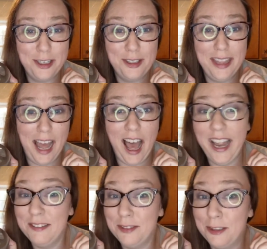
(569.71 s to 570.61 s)
that I
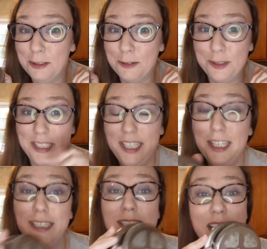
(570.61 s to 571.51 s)
have learned over the
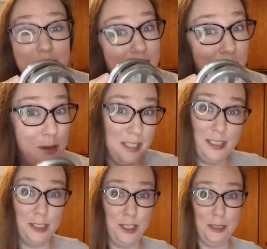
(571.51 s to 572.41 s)
years that I wanted to
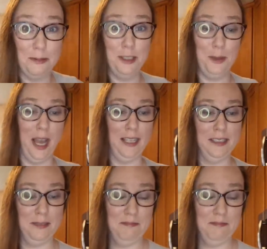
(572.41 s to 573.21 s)
share with you guys.